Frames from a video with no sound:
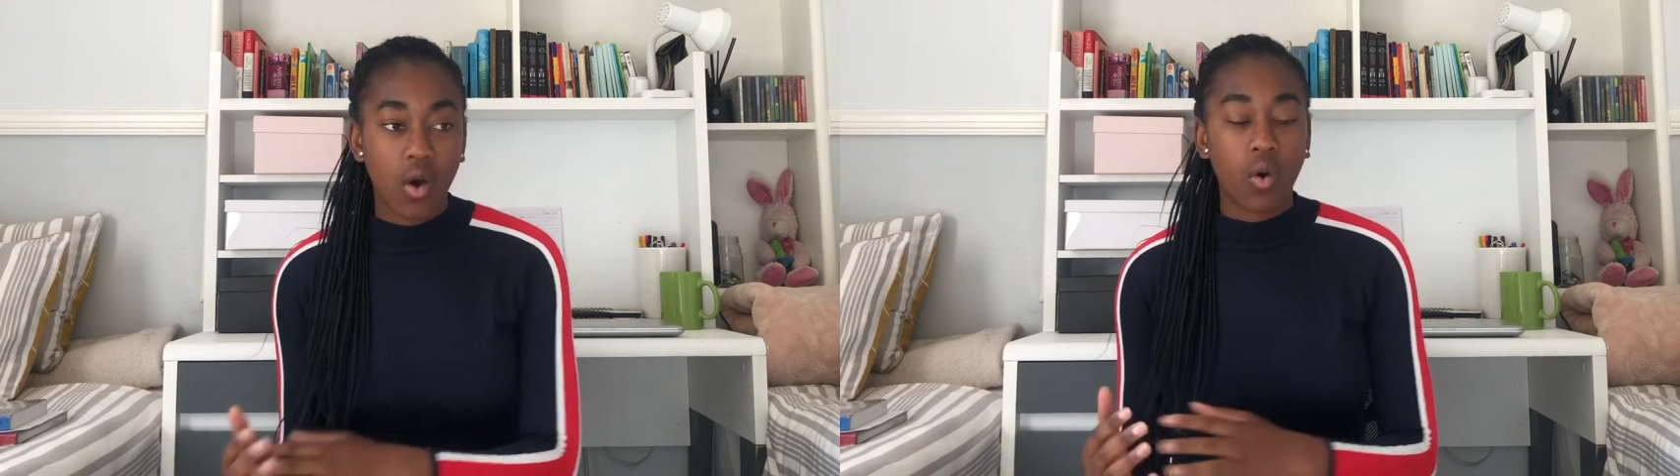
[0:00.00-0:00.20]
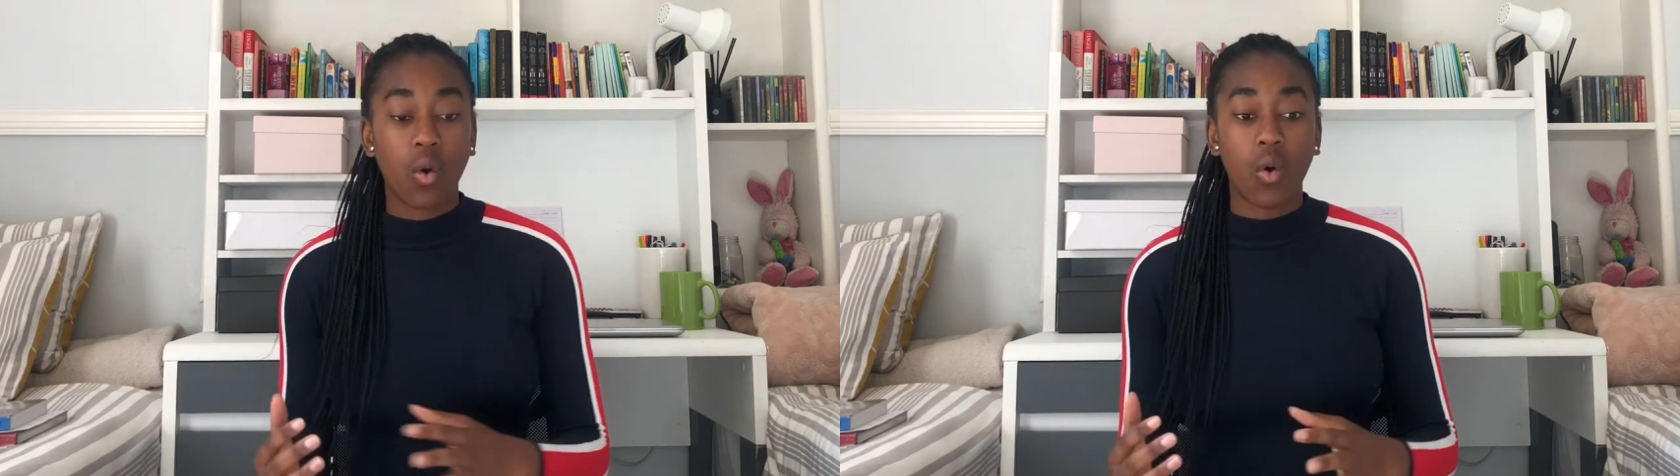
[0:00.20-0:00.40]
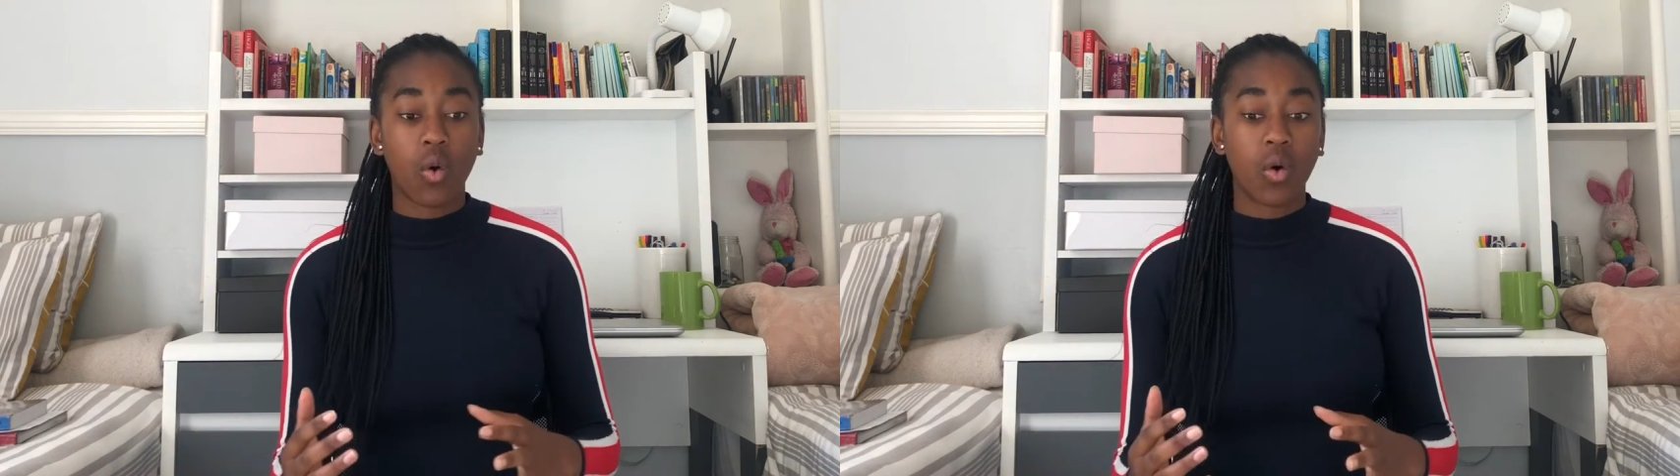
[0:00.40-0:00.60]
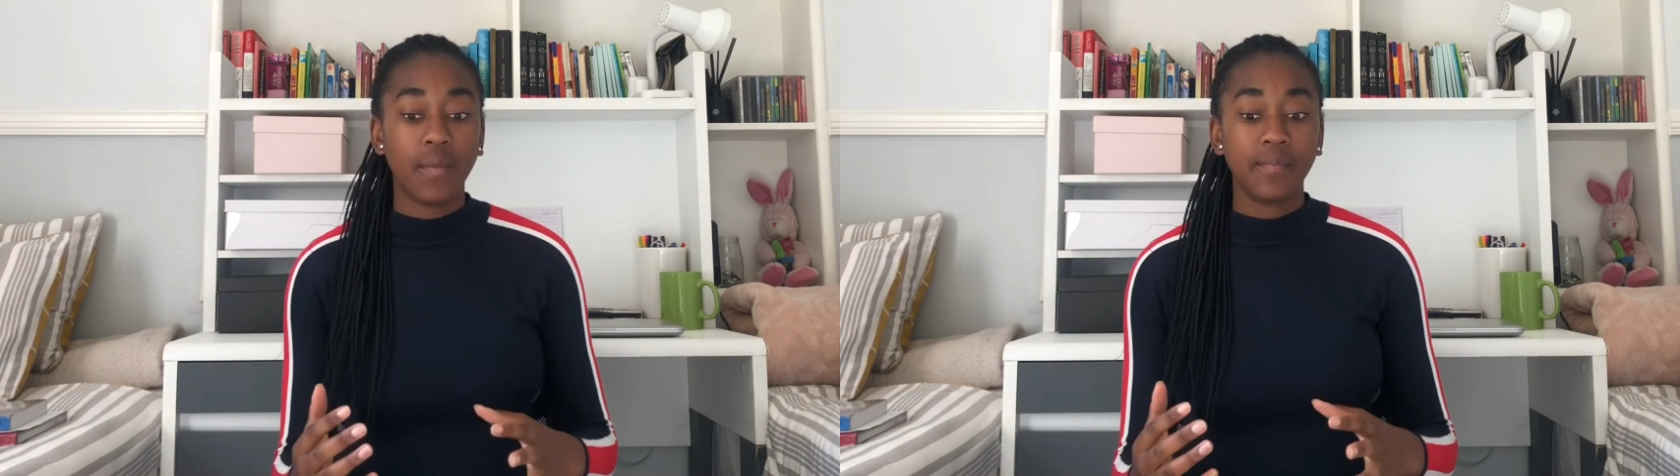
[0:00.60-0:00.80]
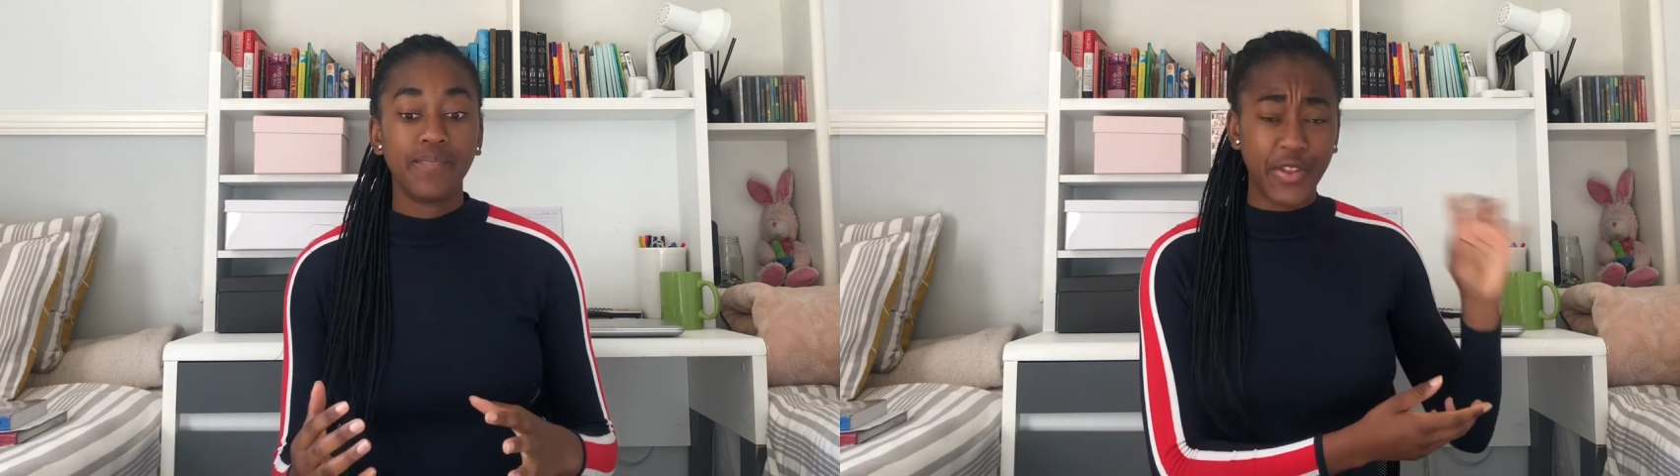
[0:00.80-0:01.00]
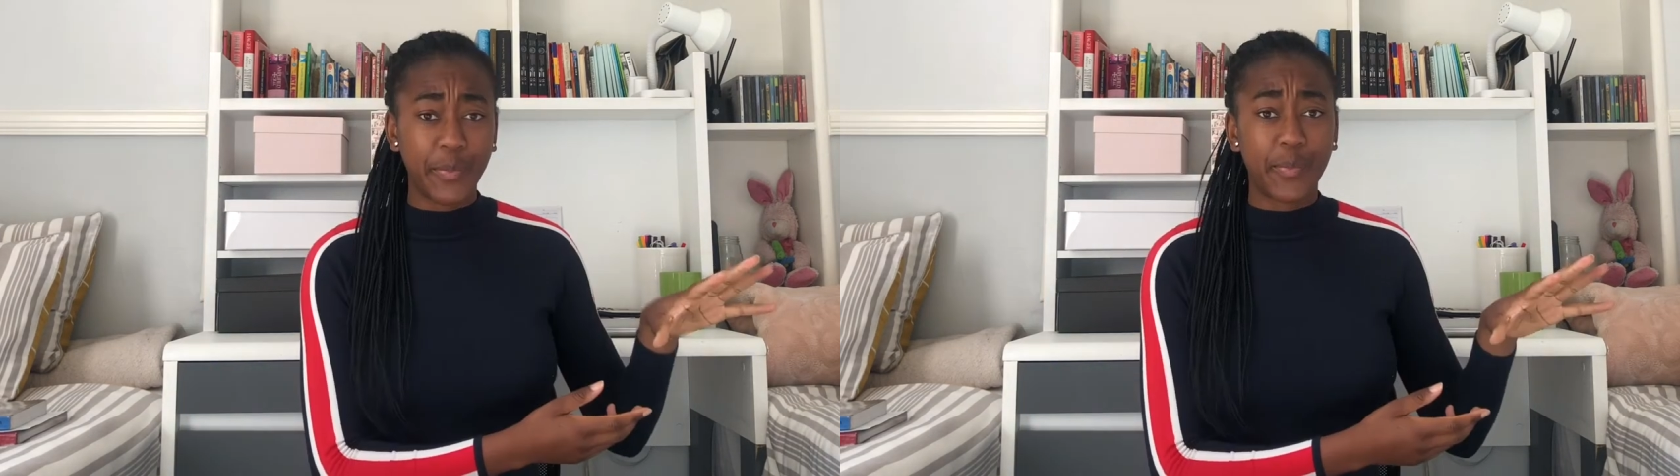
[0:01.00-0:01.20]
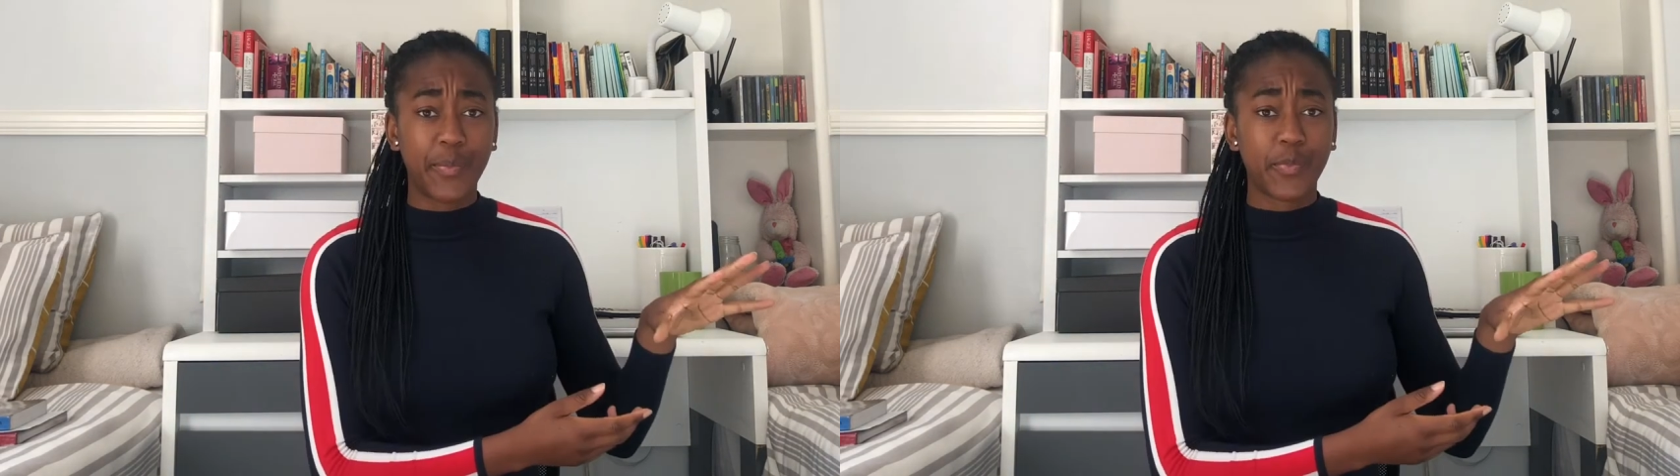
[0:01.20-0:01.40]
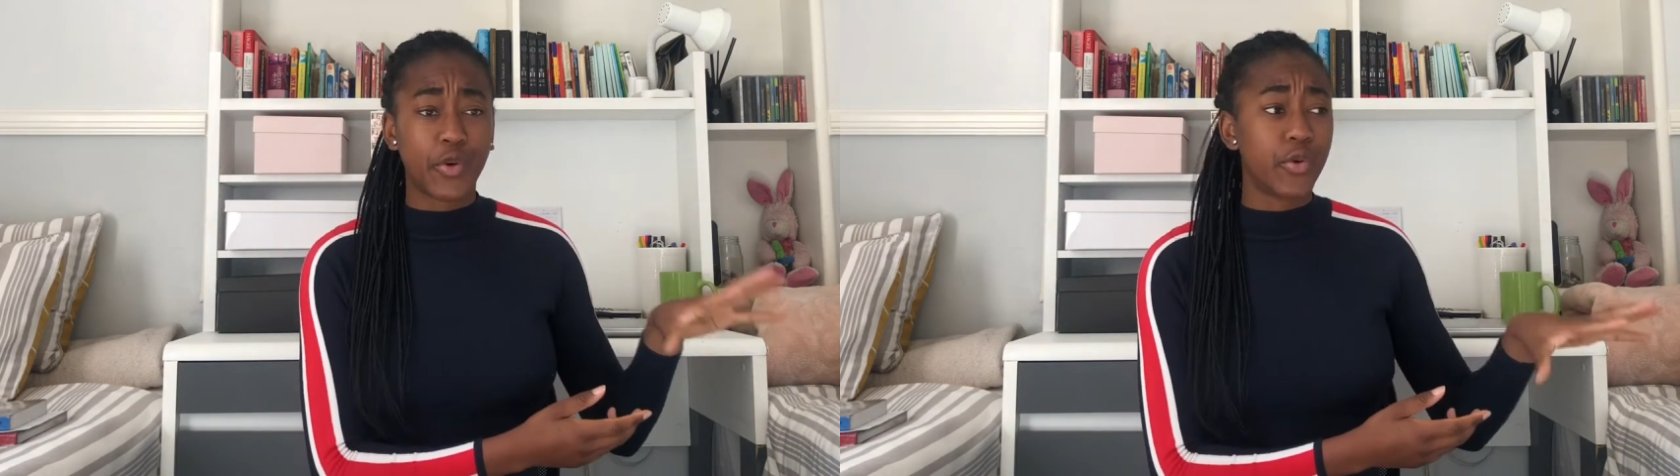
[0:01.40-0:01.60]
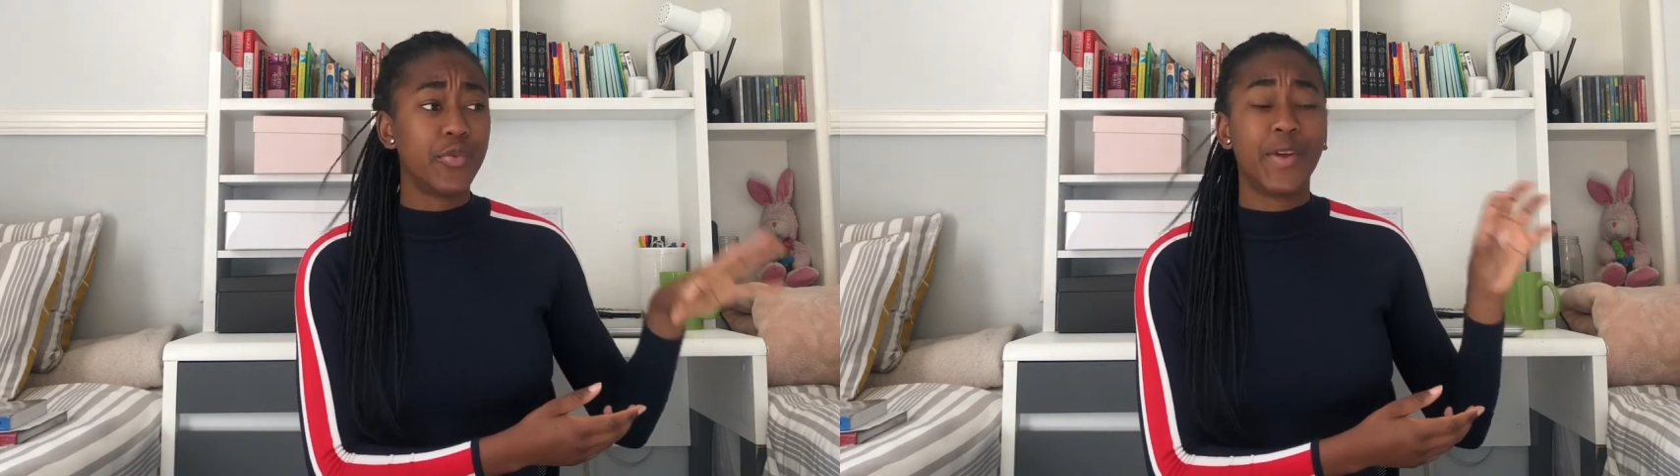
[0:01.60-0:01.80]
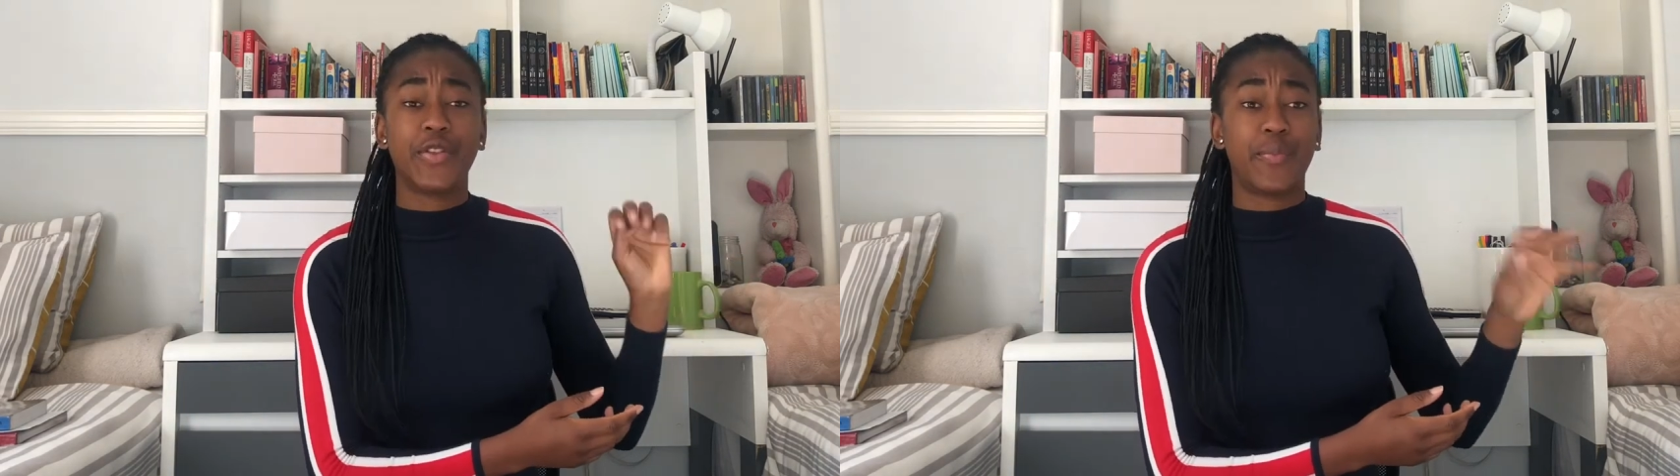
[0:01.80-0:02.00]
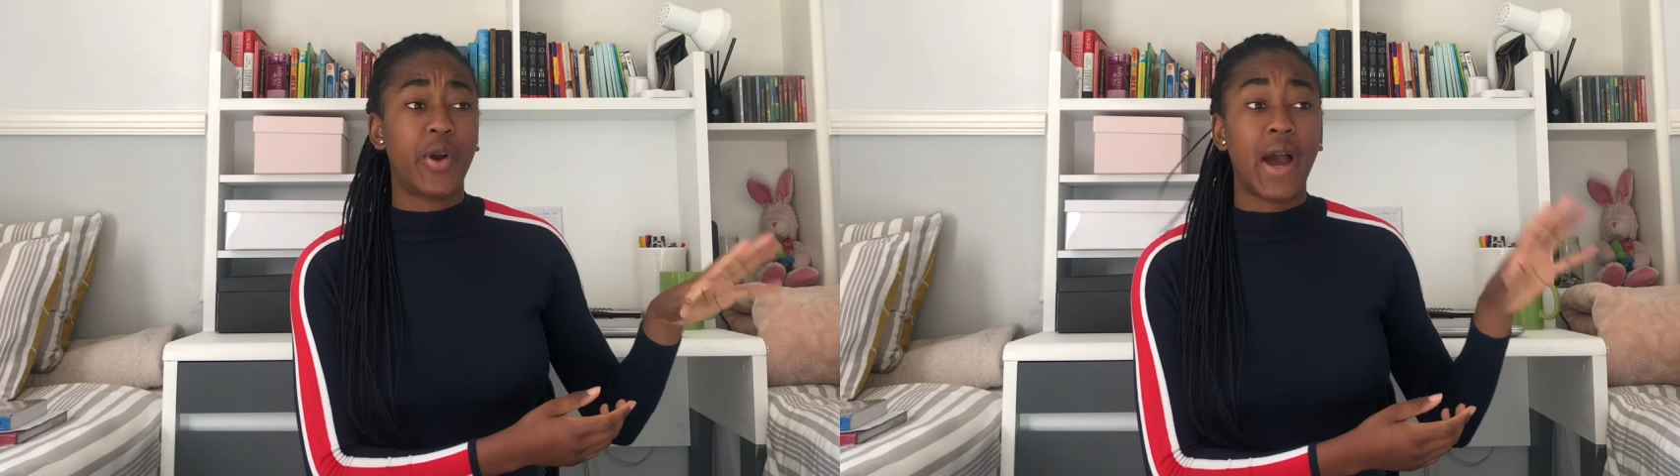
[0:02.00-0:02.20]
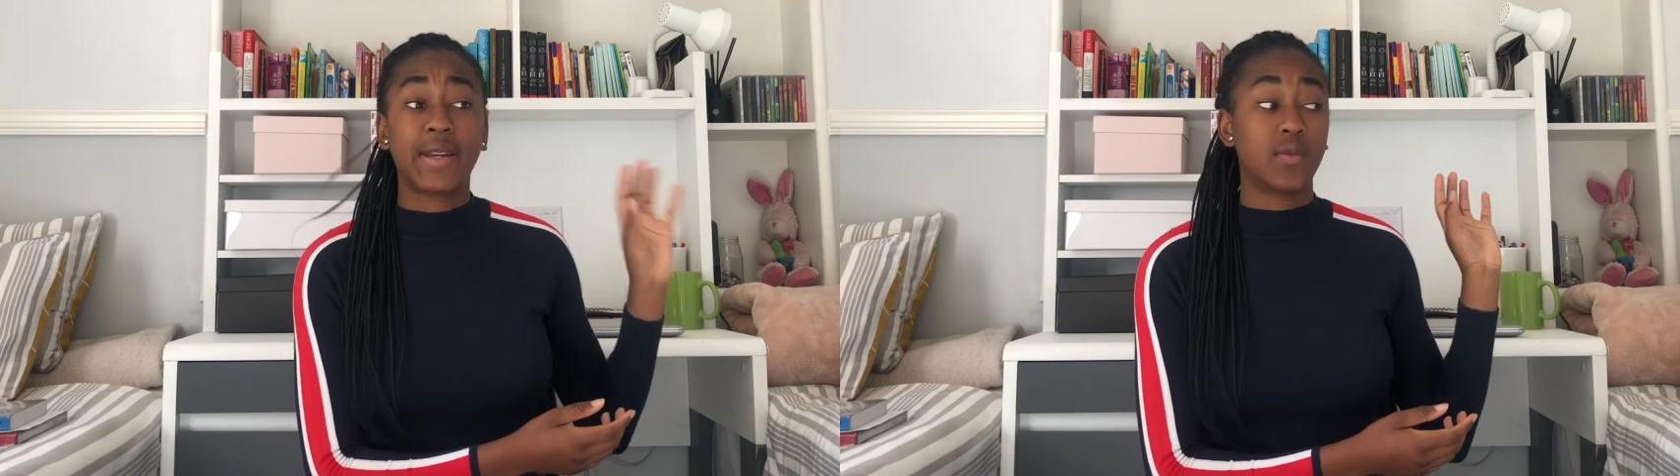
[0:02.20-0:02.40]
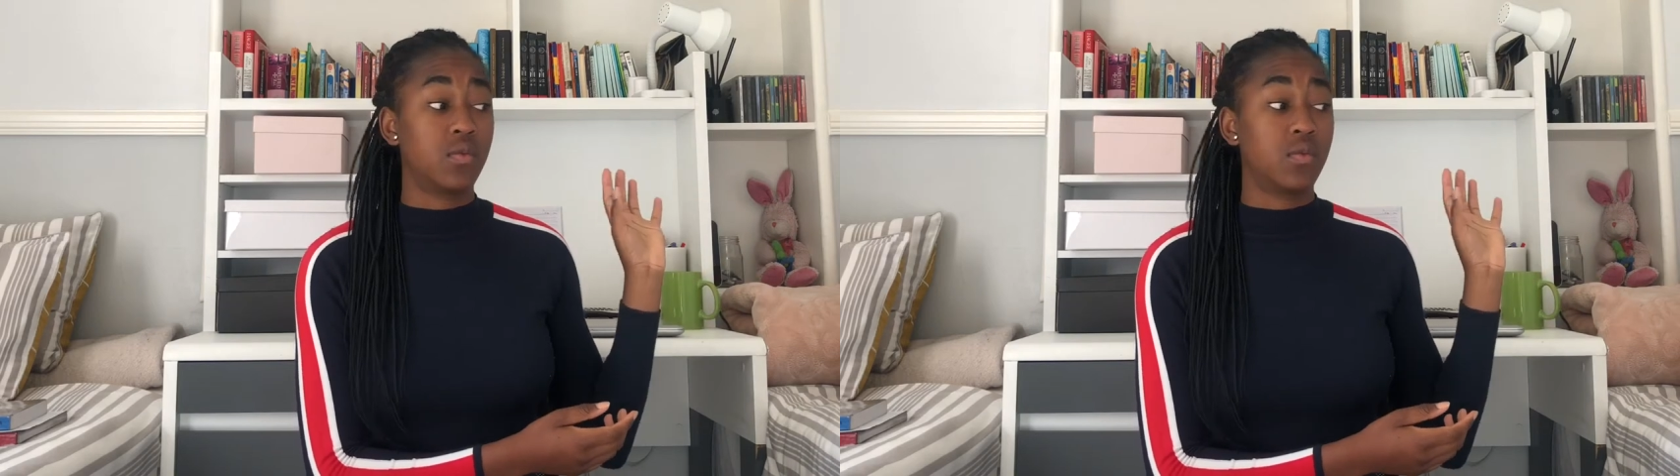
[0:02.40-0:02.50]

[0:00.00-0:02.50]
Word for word: or the groom and the bride